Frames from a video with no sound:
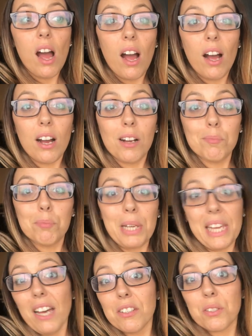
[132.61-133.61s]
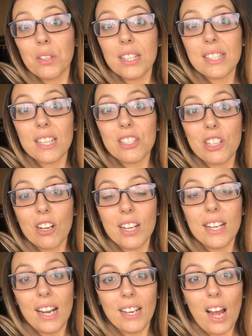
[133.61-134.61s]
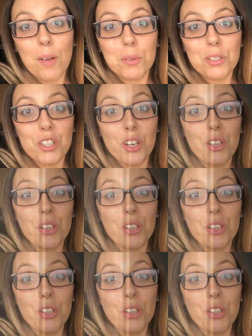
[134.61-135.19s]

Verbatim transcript: Um, but yeah, so let's get started and I will show